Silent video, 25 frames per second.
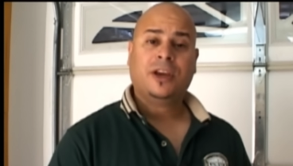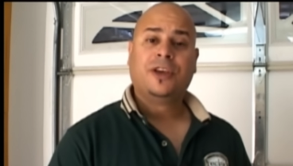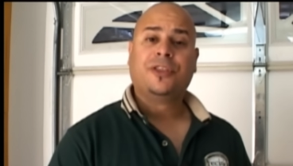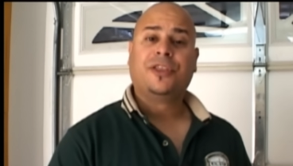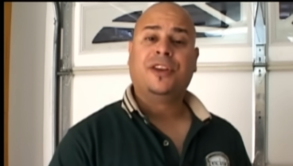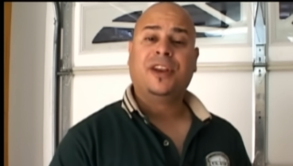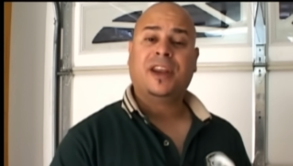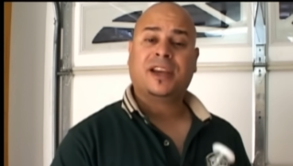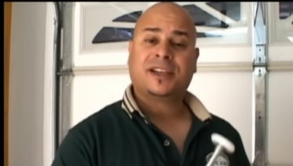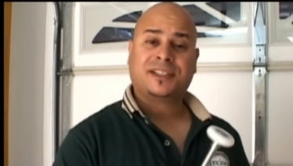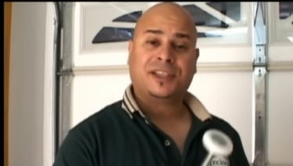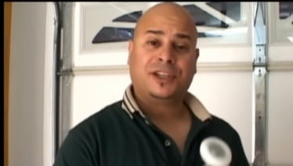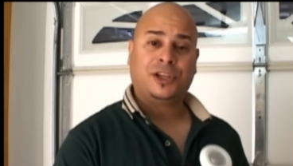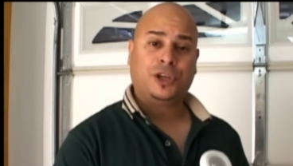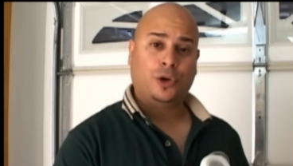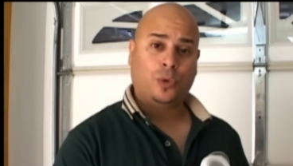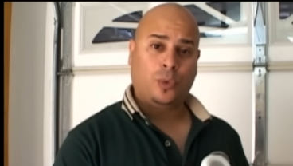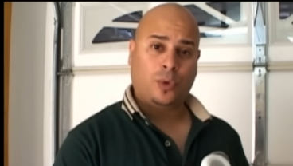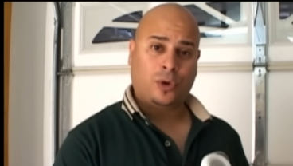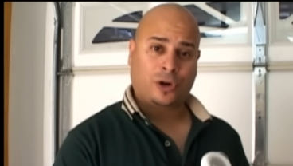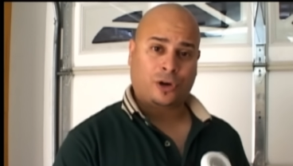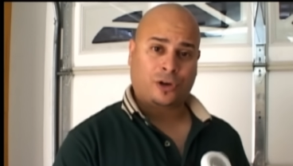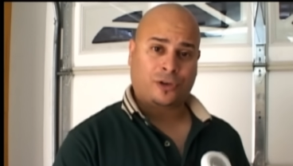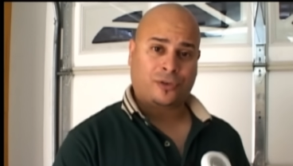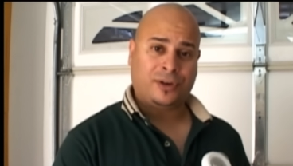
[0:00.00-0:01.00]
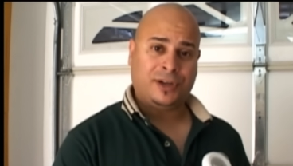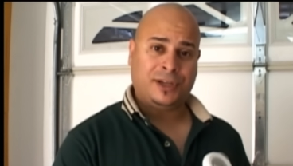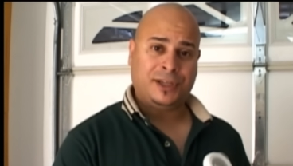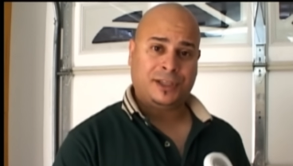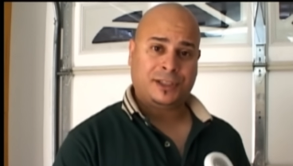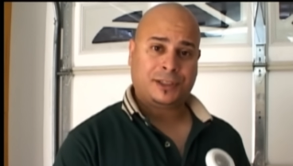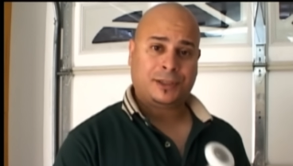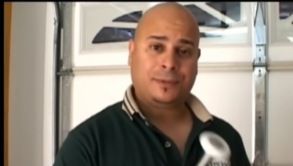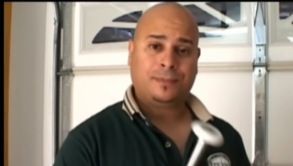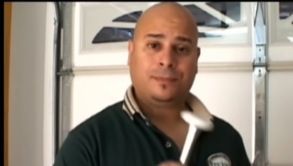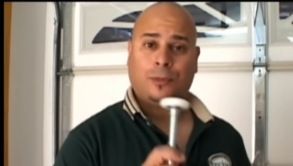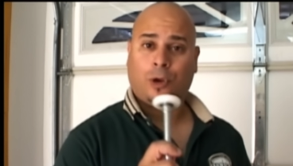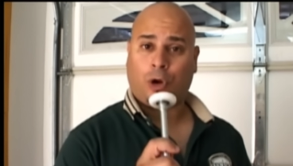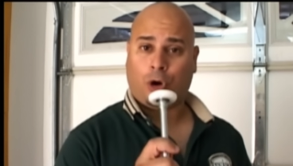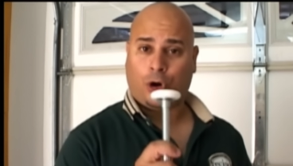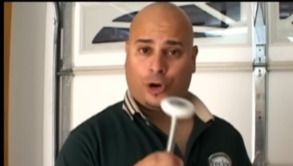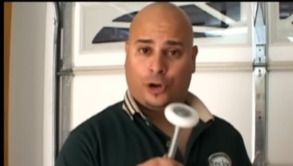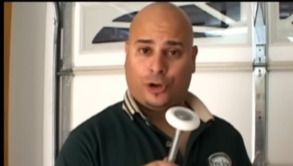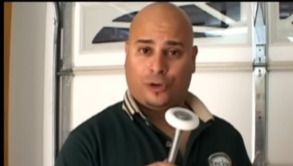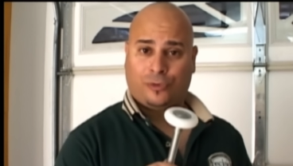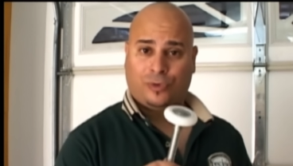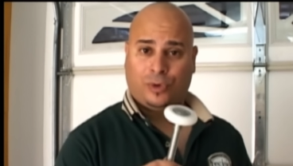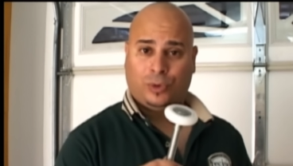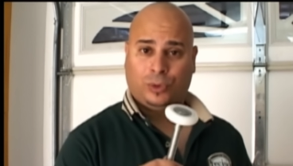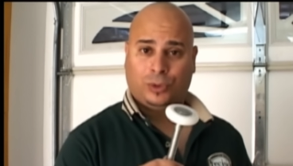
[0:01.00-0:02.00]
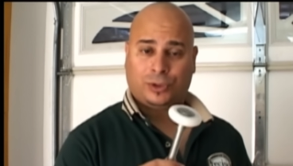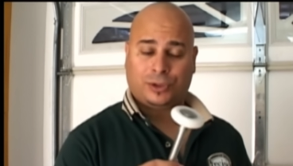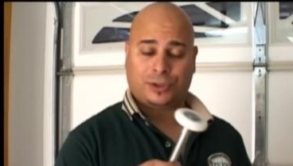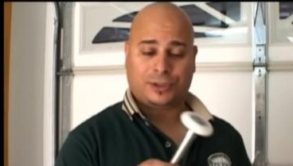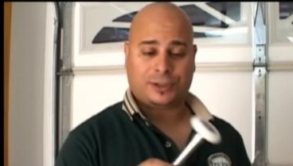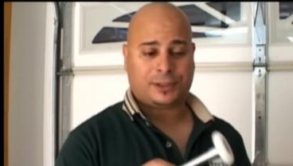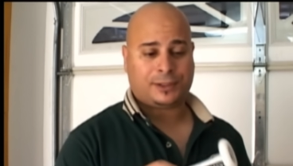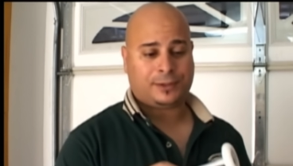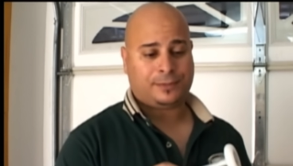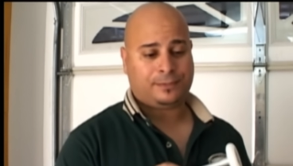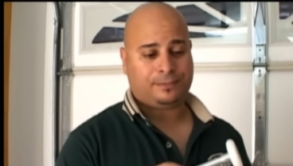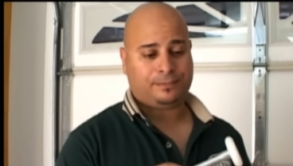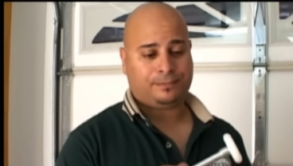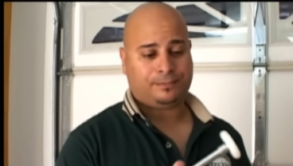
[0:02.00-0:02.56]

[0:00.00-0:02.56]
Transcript: The next thing you'll want to grease are your rollers.